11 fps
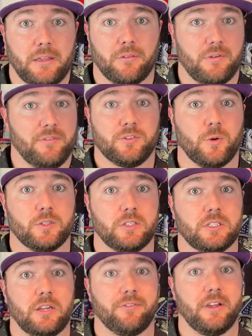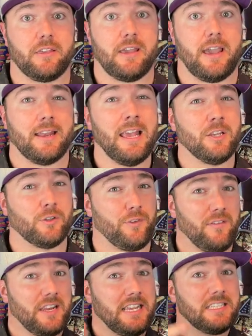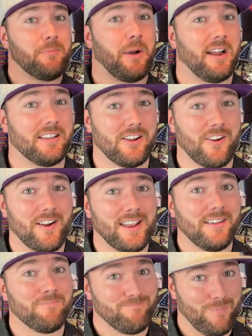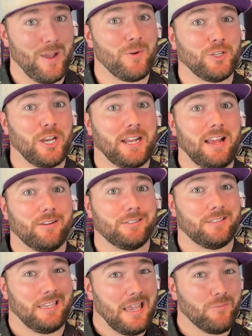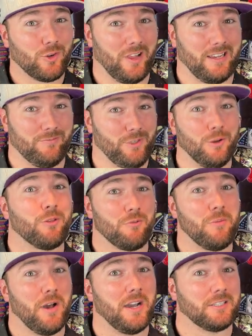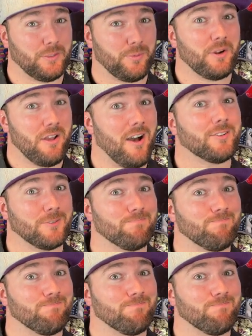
thrift stores and stuff like that. So if you have an Easy Pawn in your area, you might want to check it out because the games are like two, three bucks. It's pretty awesome.